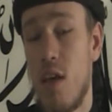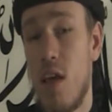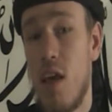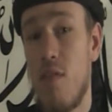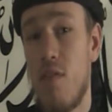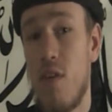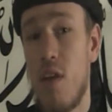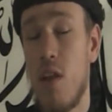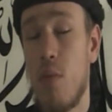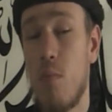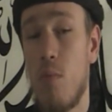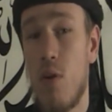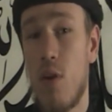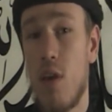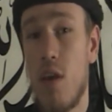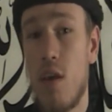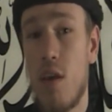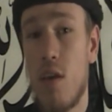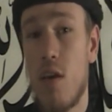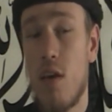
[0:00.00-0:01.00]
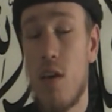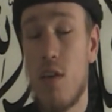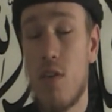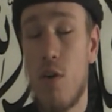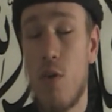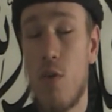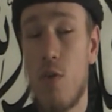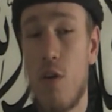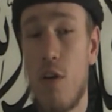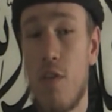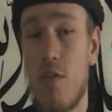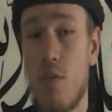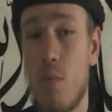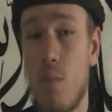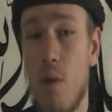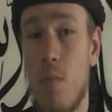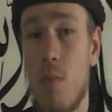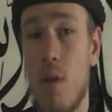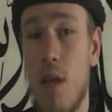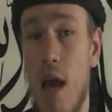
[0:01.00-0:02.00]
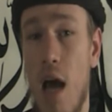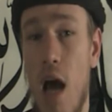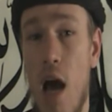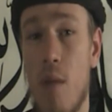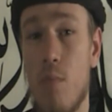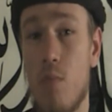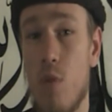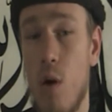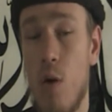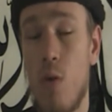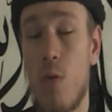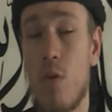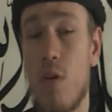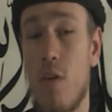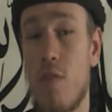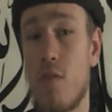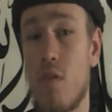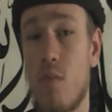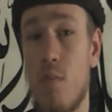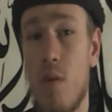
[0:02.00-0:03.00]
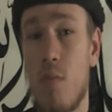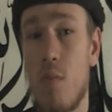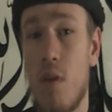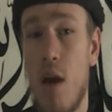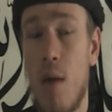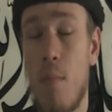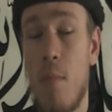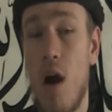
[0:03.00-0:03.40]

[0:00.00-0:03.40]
If anybody is old enough to remember that, I'm not old enough to remember that,